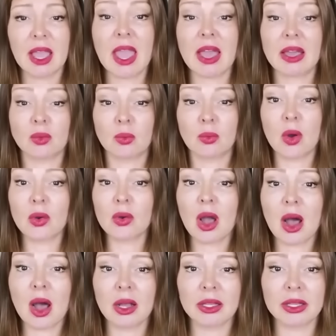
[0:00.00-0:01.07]
and woke
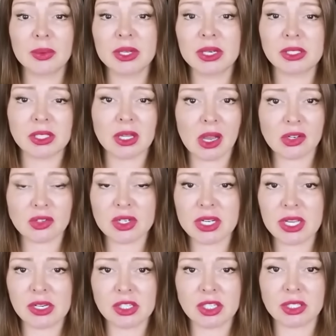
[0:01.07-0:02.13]
Hollywood
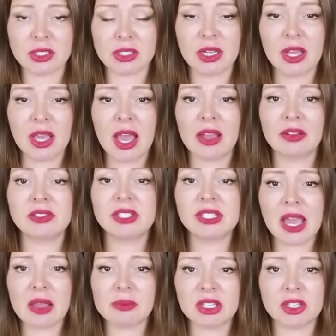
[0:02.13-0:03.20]
indoctrination have
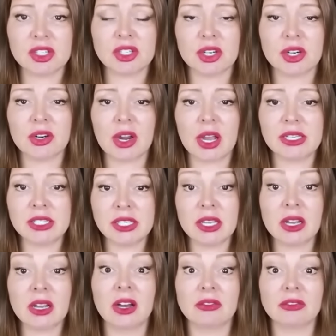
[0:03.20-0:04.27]
damaged her
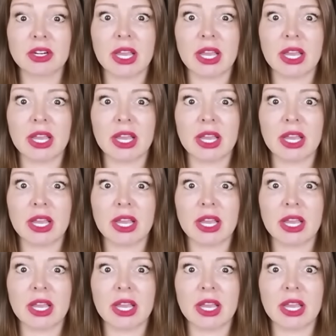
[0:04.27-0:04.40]
idea of